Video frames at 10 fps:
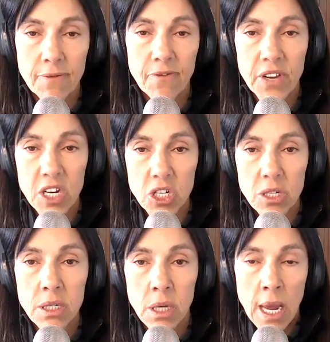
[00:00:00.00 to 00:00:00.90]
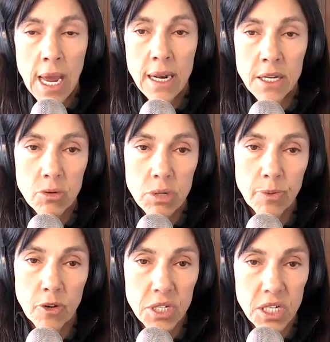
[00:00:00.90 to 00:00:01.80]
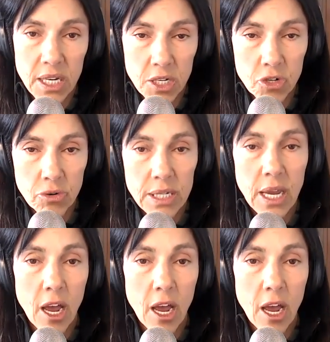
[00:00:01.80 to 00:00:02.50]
infections and its response to injuries.